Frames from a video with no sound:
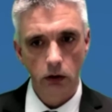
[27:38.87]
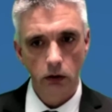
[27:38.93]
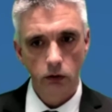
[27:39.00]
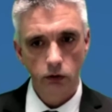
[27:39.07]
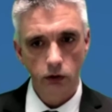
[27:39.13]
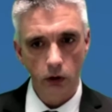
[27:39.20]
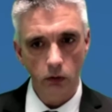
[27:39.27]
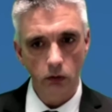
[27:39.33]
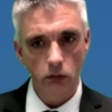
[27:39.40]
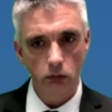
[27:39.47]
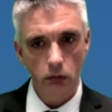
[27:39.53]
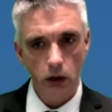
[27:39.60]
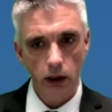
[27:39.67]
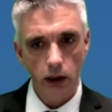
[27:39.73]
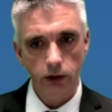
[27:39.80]
So
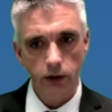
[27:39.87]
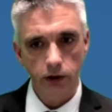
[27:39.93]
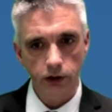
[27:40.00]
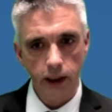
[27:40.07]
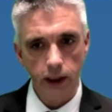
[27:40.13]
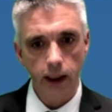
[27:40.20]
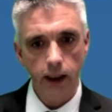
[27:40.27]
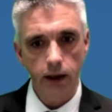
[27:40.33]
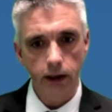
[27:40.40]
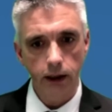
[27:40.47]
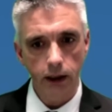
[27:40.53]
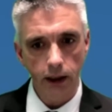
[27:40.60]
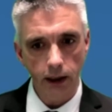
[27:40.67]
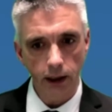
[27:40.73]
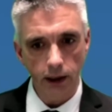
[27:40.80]
my understanding
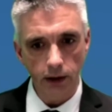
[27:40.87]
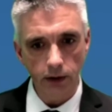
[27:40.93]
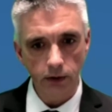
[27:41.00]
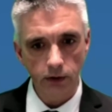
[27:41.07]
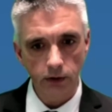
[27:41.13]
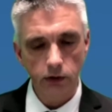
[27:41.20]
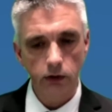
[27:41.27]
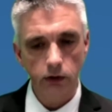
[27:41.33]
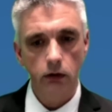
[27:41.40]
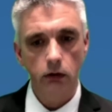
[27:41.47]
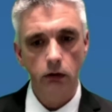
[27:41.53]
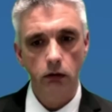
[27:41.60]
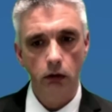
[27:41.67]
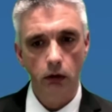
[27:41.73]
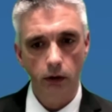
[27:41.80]
is
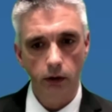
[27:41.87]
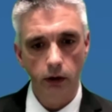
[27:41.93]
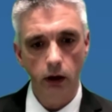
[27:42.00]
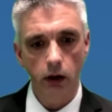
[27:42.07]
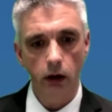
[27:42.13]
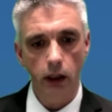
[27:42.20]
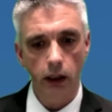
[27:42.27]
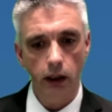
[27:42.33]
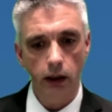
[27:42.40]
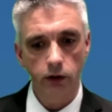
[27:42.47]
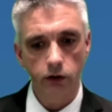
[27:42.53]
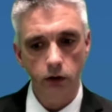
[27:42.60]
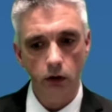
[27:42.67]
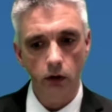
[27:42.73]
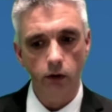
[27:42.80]
that it is
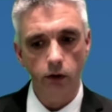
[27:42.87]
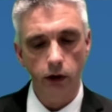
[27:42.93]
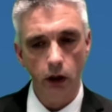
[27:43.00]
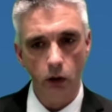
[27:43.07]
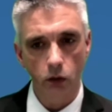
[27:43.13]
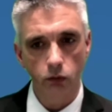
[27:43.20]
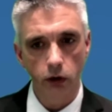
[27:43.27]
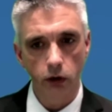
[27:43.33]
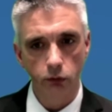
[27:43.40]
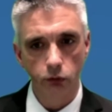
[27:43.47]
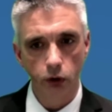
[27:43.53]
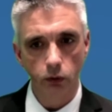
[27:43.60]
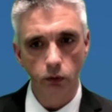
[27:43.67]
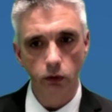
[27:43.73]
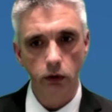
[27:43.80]
not the only
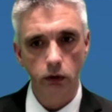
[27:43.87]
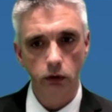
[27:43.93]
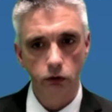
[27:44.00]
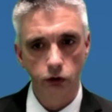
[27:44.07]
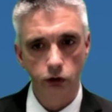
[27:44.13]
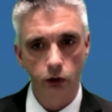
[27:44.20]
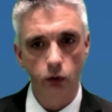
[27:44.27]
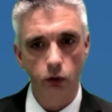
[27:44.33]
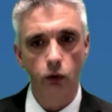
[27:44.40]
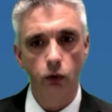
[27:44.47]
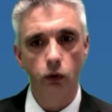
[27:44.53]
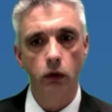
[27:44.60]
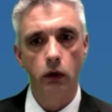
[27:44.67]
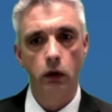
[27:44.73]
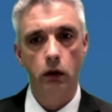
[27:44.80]
route to
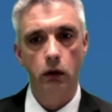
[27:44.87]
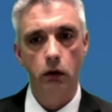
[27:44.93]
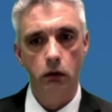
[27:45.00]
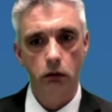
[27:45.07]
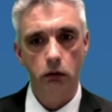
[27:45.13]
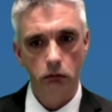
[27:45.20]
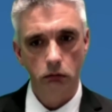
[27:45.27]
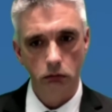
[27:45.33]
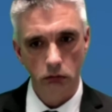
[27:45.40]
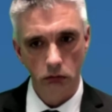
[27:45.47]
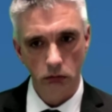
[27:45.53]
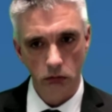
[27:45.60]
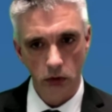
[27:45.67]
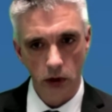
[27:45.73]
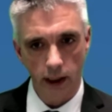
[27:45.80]

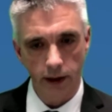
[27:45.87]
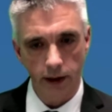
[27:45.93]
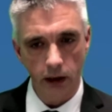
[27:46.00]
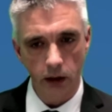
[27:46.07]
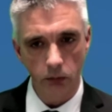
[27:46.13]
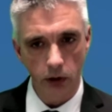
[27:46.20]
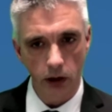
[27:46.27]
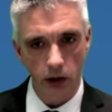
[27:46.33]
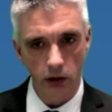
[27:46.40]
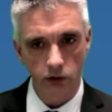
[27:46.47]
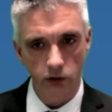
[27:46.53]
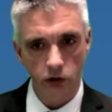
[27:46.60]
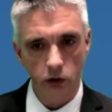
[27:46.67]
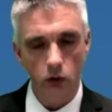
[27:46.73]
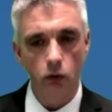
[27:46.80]
cladding being
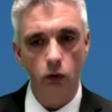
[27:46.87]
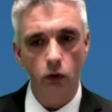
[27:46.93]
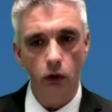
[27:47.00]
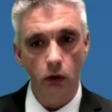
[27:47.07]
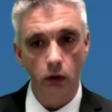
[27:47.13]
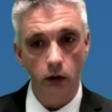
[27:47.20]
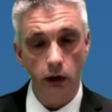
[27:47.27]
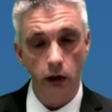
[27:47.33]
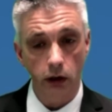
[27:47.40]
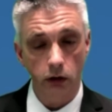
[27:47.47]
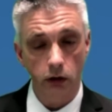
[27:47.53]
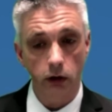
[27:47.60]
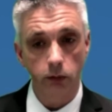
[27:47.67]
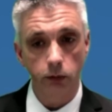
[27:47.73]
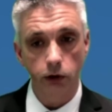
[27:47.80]
installed, or the
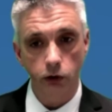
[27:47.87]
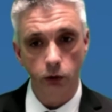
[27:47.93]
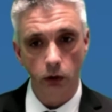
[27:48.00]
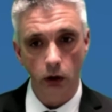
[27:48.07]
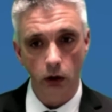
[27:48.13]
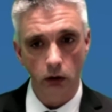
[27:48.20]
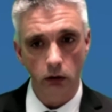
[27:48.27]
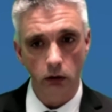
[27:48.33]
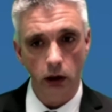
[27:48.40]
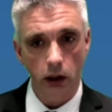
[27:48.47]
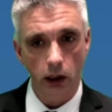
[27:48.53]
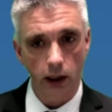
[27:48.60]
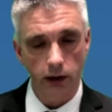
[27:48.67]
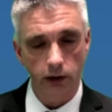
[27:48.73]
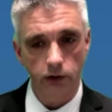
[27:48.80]
agreement to include a
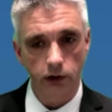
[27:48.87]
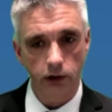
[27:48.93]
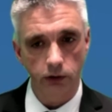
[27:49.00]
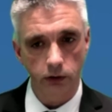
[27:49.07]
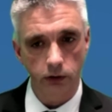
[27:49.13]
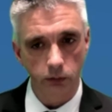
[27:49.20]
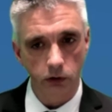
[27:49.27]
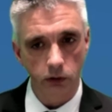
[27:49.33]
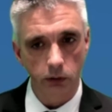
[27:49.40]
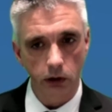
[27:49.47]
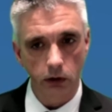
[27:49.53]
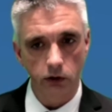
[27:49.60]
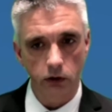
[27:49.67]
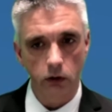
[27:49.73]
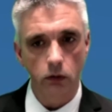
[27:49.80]
cladding system to be
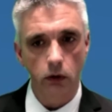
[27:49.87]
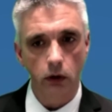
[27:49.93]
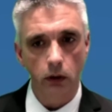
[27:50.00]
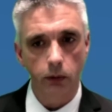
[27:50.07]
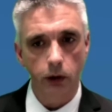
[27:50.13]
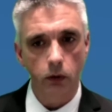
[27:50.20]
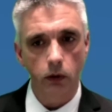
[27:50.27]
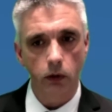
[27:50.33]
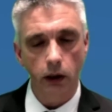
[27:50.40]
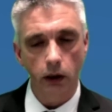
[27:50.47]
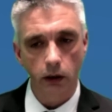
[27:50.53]
installed on a building.